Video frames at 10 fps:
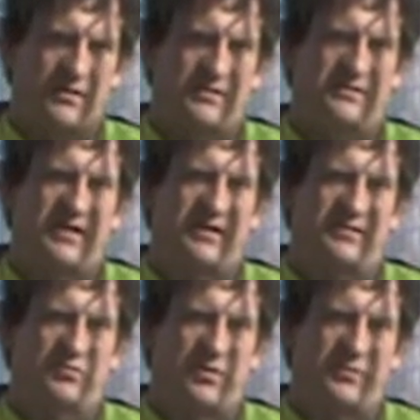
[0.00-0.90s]
inside of
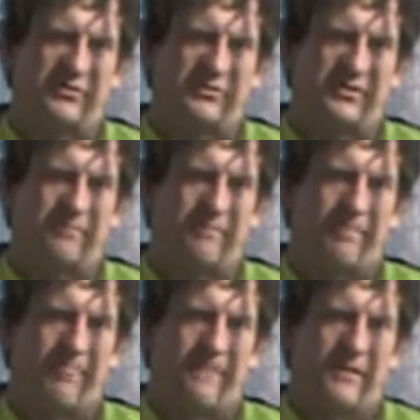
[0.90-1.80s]
this one machine.
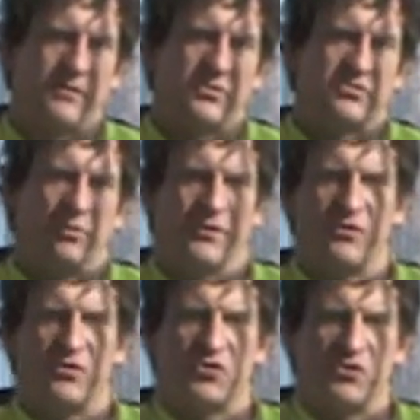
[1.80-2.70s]
So
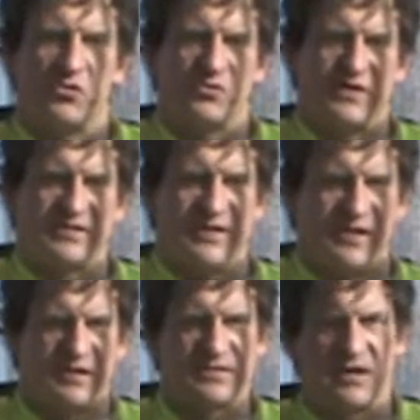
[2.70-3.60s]
whether you choose
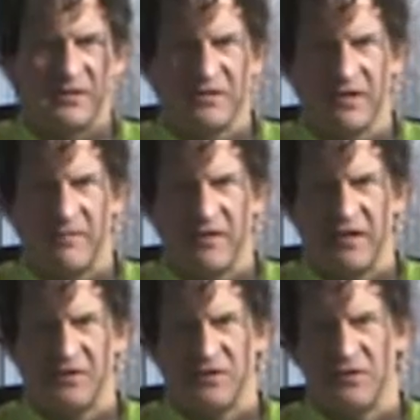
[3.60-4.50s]
Exadata Exalogic
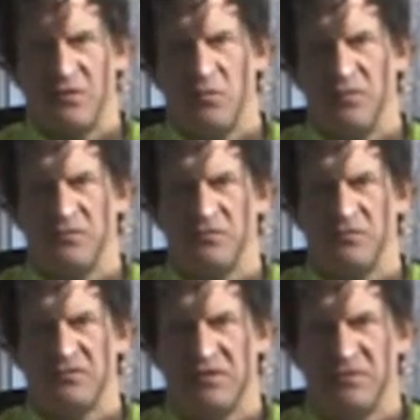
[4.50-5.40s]
combination or you
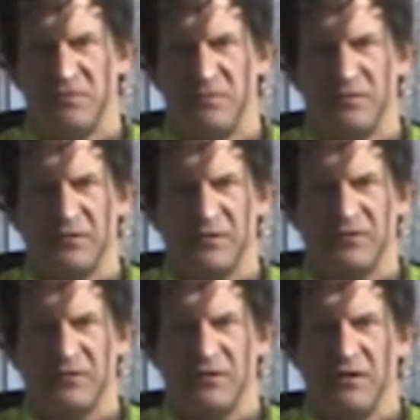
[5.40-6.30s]
choose Sun
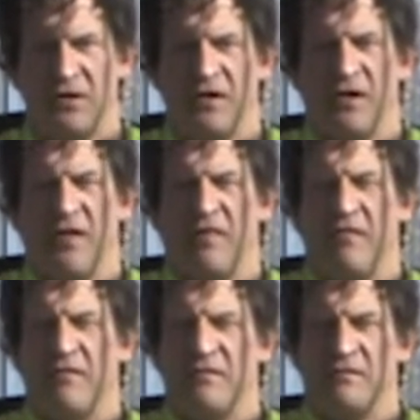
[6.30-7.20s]
Supercluster,
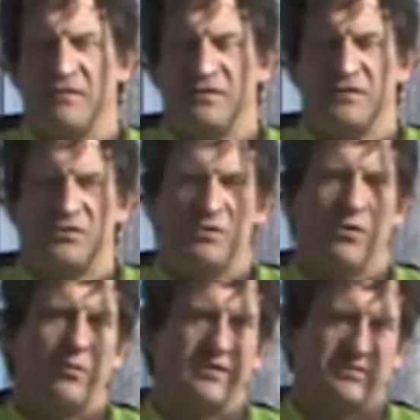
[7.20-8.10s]
there is
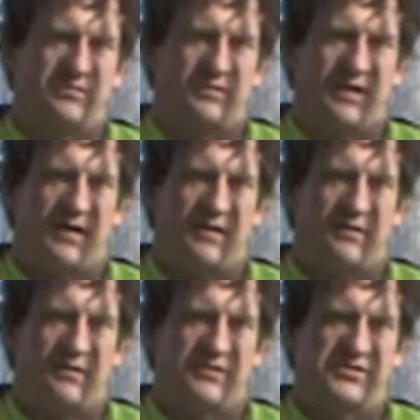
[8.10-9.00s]
no reason you can't
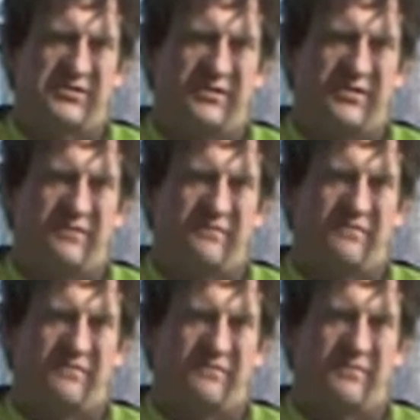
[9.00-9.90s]
achieve
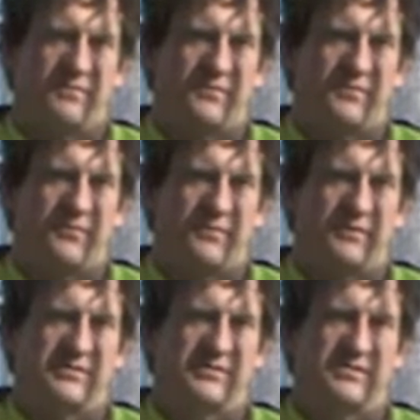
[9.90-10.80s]
the
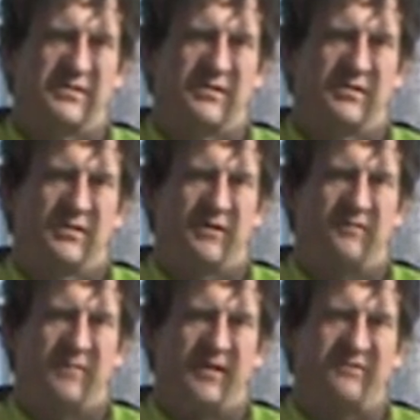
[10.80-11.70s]
performance
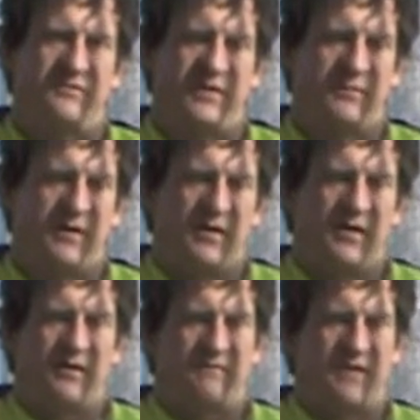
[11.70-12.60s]
of a mainframe.
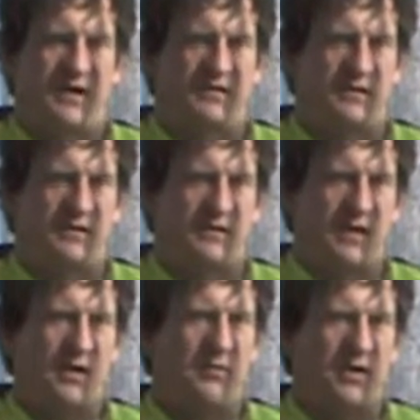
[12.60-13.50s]
In fact,
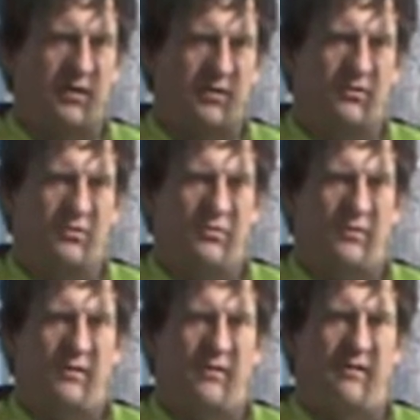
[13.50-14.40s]
I would argue
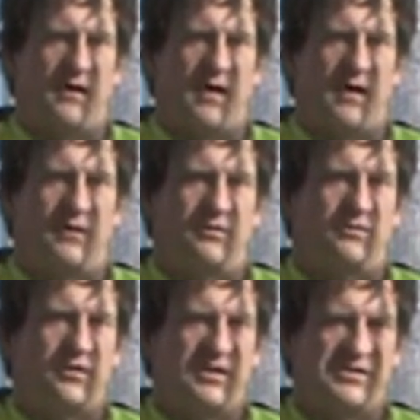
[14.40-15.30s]
that
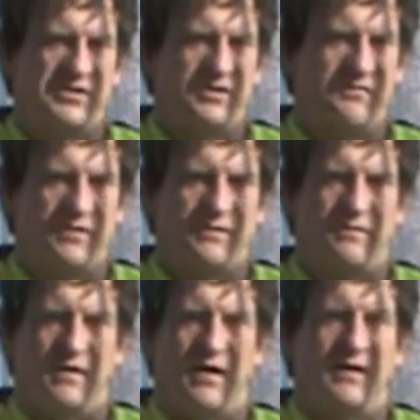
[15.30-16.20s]
you could achieve
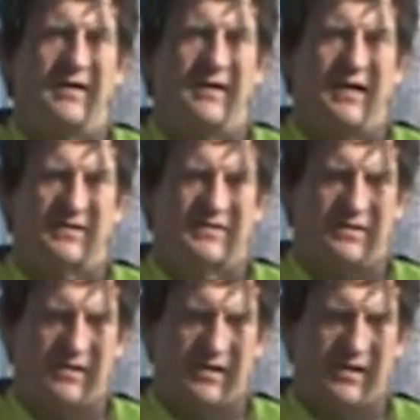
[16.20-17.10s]
it on any
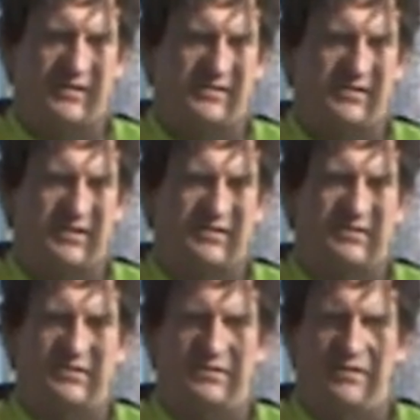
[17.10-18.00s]
x86